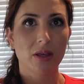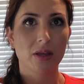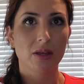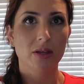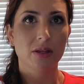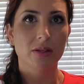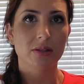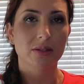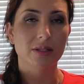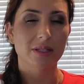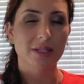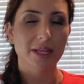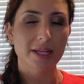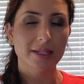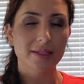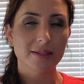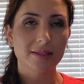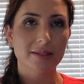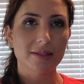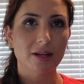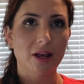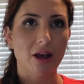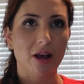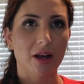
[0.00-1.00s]
So
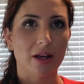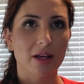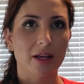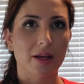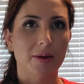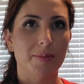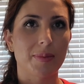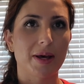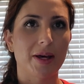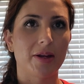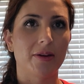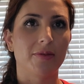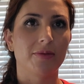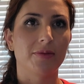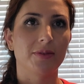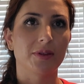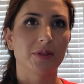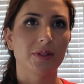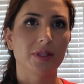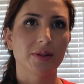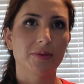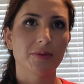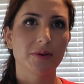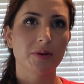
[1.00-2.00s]
let's talk about a few
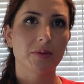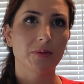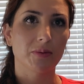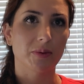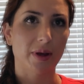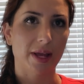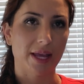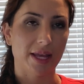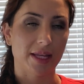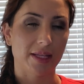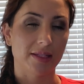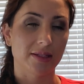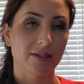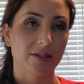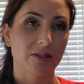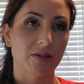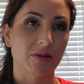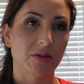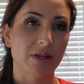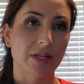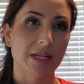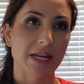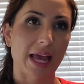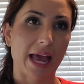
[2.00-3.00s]
different ways
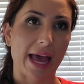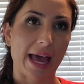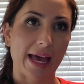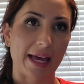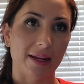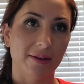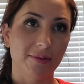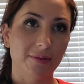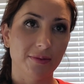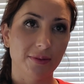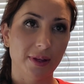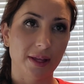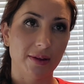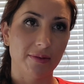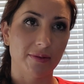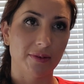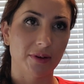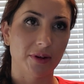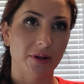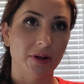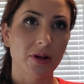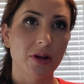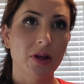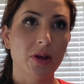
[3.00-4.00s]
you can add
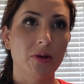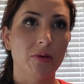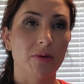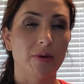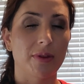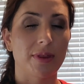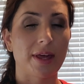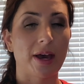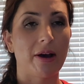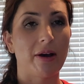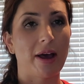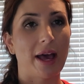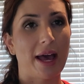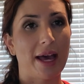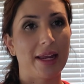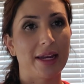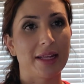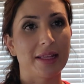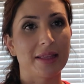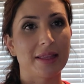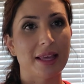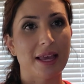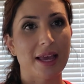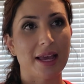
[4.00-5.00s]
flavor without
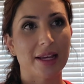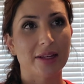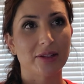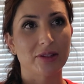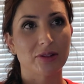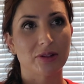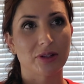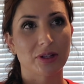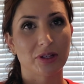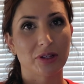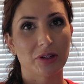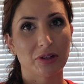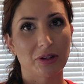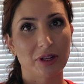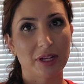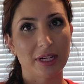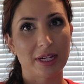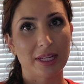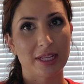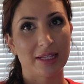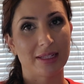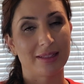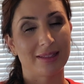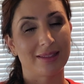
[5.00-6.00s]
adding the extra
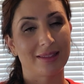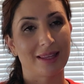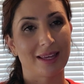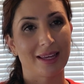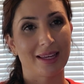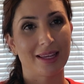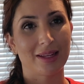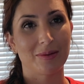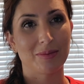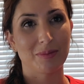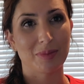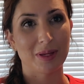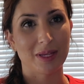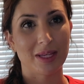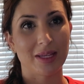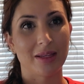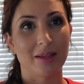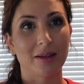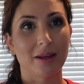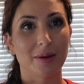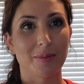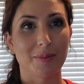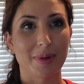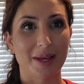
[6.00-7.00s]
ingredients that can be
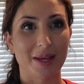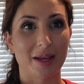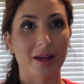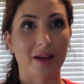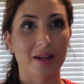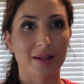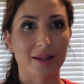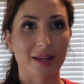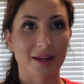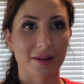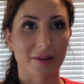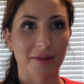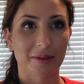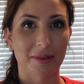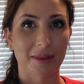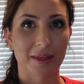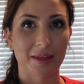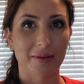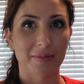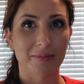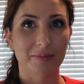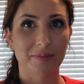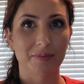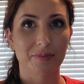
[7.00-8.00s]
a bit unhealthy.
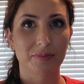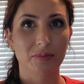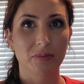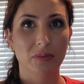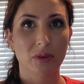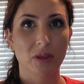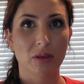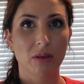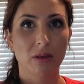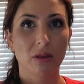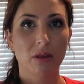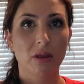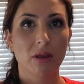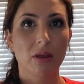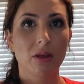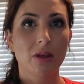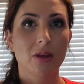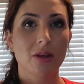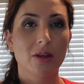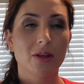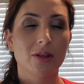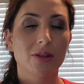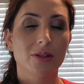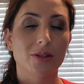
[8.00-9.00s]

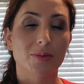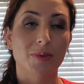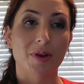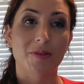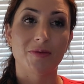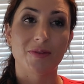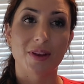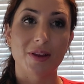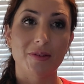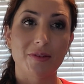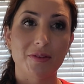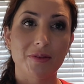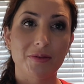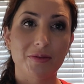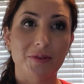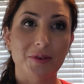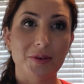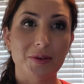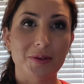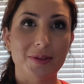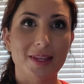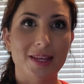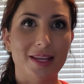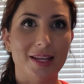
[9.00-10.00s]
So my favorite
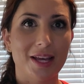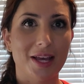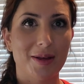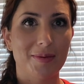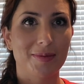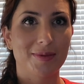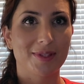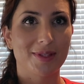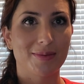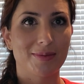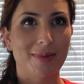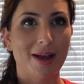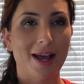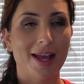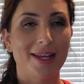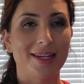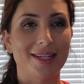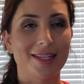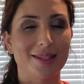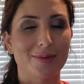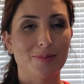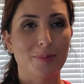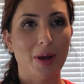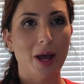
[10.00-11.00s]
food that comes to
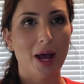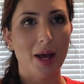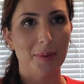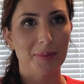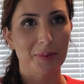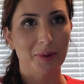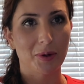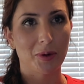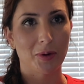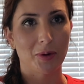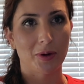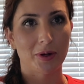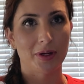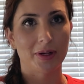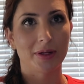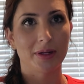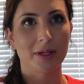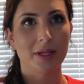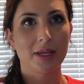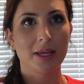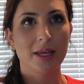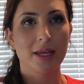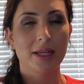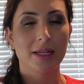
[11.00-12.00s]
mind is popcorn.
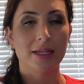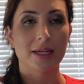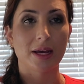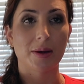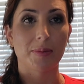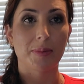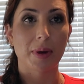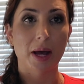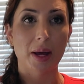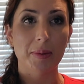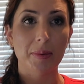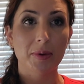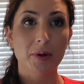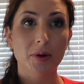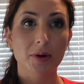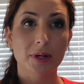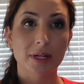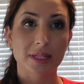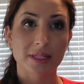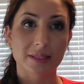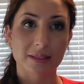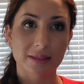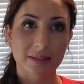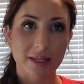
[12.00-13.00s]
Now popcorn
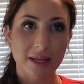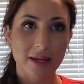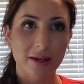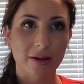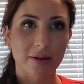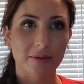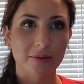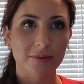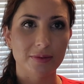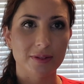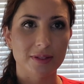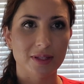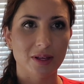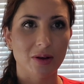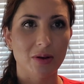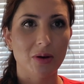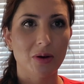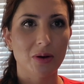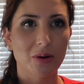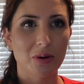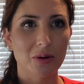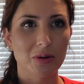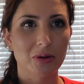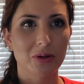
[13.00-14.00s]
itself is a
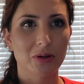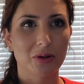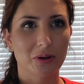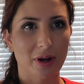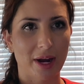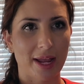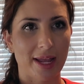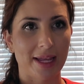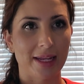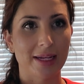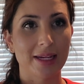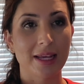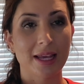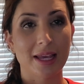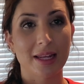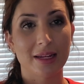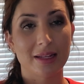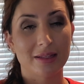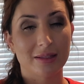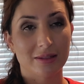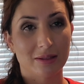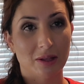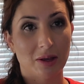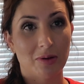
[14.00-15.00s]
whole grain and
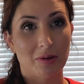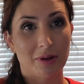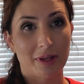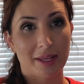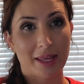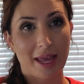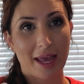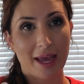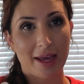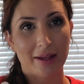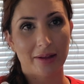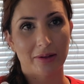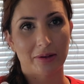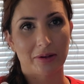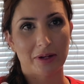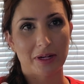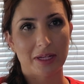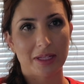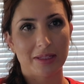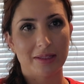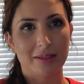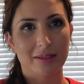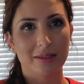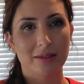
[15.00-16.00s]
is low in
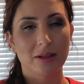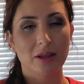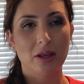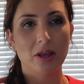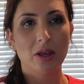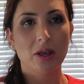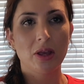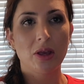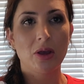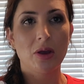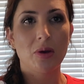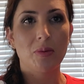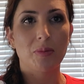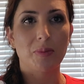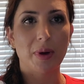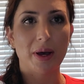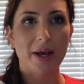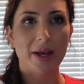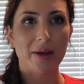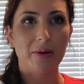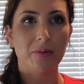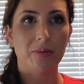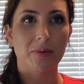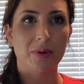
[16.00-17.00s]
calories.
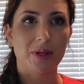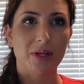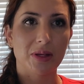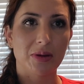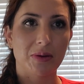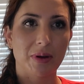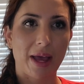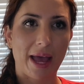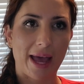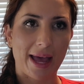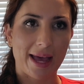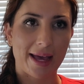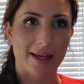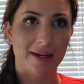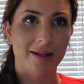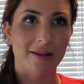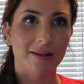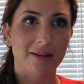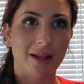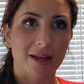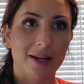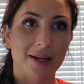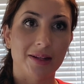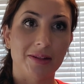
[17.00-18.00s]
But when you add a
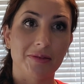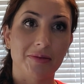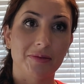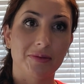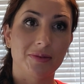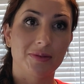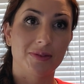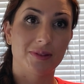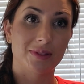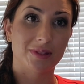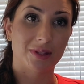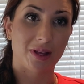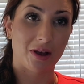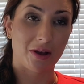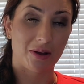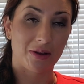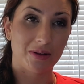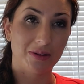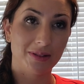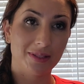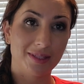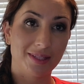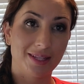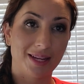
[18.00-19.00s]
lot of
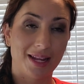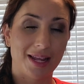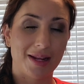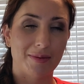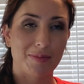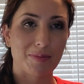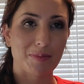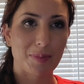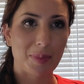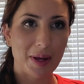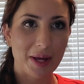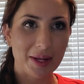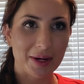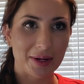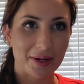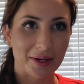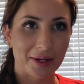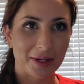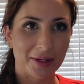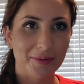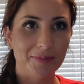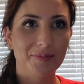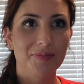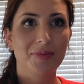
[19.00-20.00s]
salt and
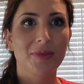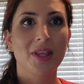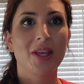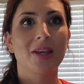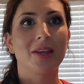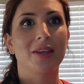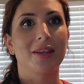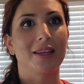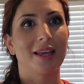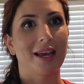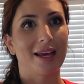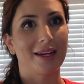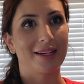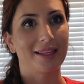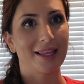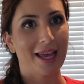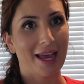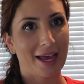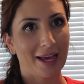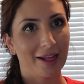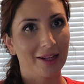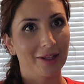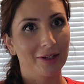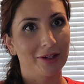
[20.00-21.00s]
butter, you add
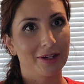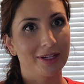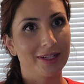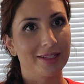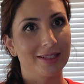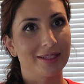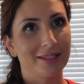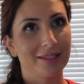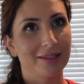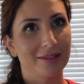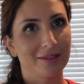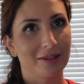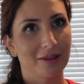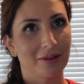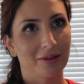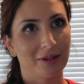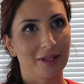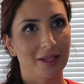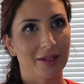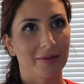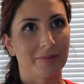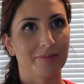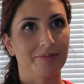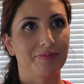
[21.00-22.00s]
calories and
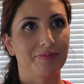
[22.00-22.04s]
sodium.